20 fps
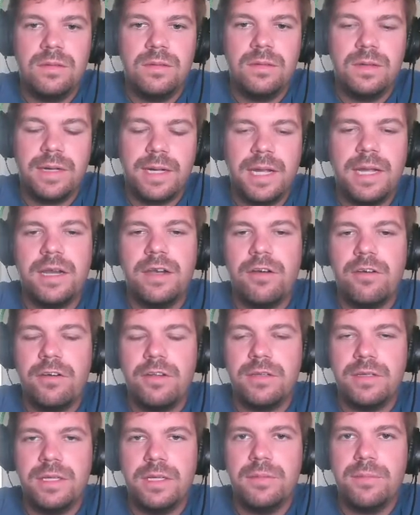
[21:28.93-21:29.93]
Like I can
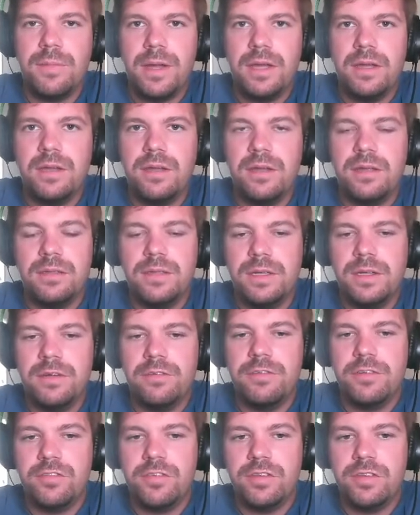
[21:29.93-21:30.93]
already lead a
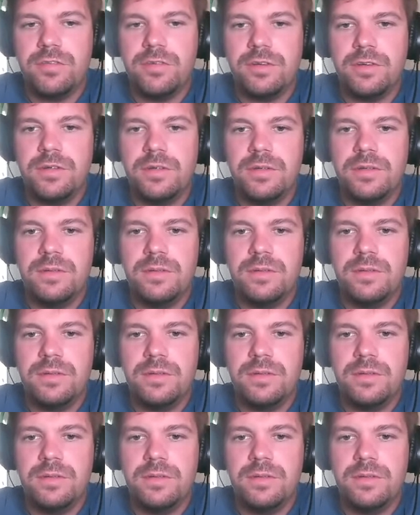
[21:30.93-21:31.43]
receiver.